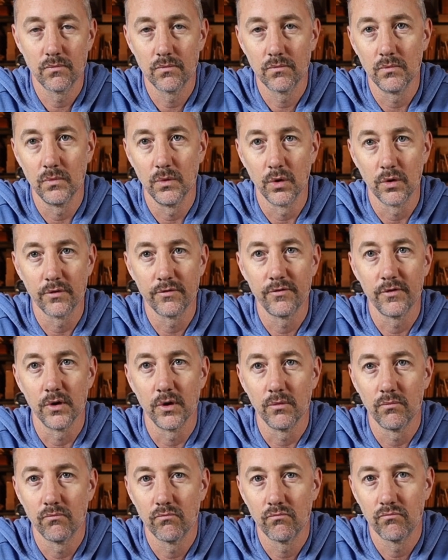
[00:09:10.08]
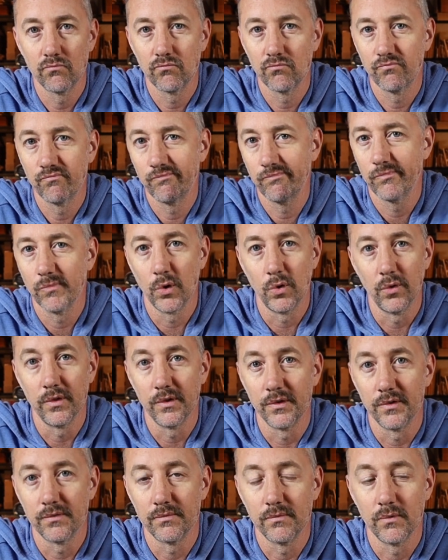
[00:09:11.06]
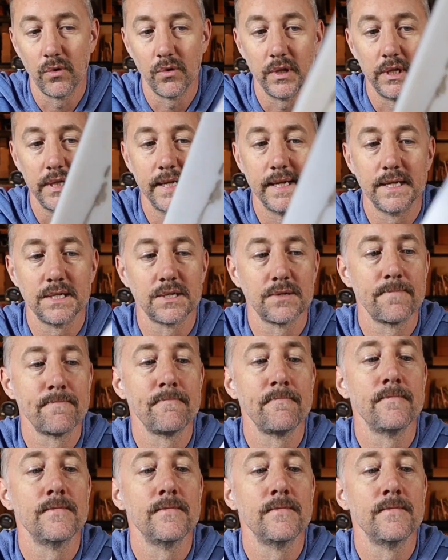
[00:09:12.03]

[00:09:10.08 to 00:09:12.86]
look for all the links.